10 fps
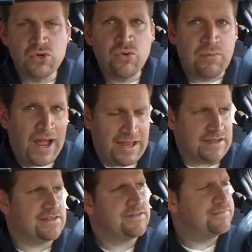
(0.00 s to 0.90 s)
too
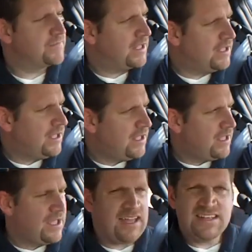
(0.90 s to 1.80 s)
biased
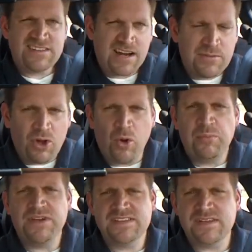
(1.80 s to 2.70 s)
and try to be
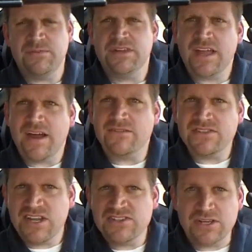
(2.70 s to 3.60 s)
open to some of the
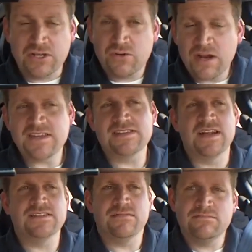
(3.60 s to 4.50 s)
conversation and
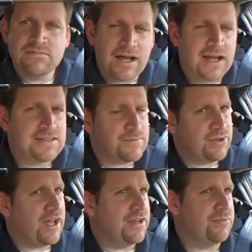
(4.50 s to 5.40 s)
criticism on
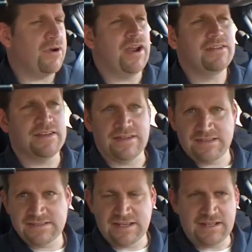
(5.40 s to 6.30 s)
some of the Hyundai products that
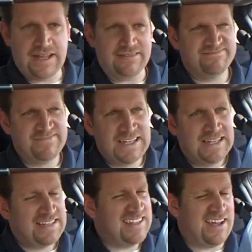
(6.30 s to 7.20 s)
exist online.
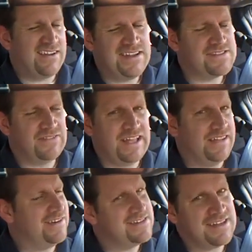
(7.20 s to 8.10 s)
Now, as of
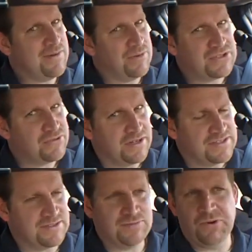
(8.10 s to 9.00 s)
lately, there's not much
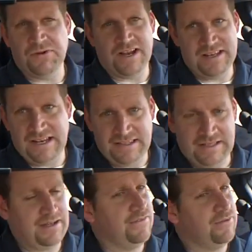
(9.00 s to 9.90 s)
criticism going on in
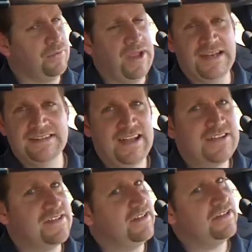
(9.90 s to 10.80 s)
anything. If you're paying
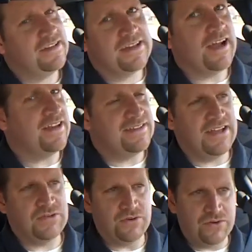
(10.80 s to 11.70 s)
attention, you kind of
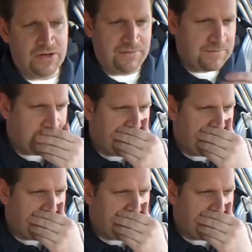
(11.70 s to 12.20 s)
tend to agree.